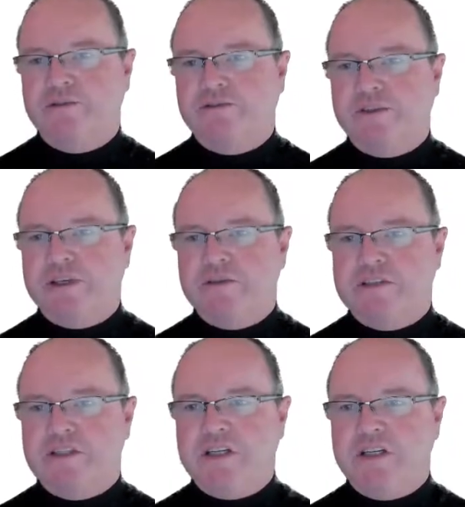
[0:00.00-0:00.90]

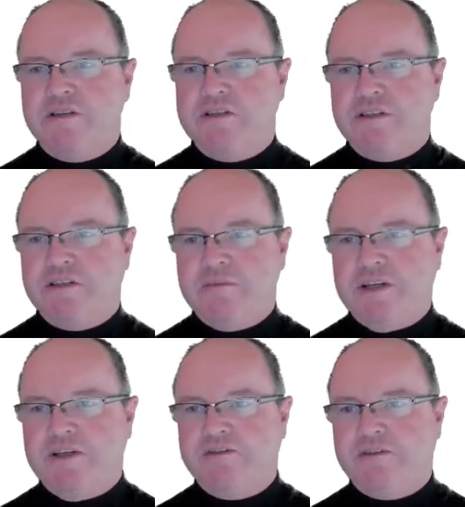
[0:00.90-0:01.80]
frequency using the MIDI
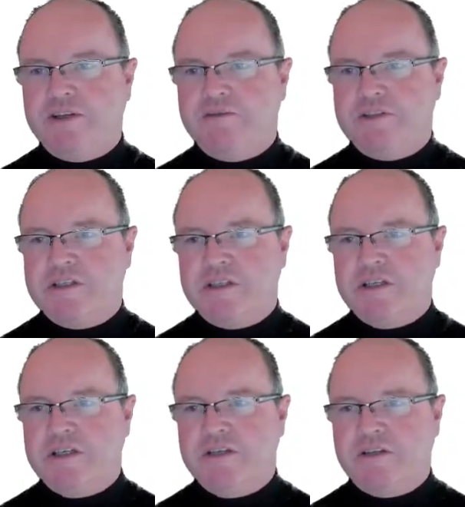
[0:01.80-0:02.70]
to frequency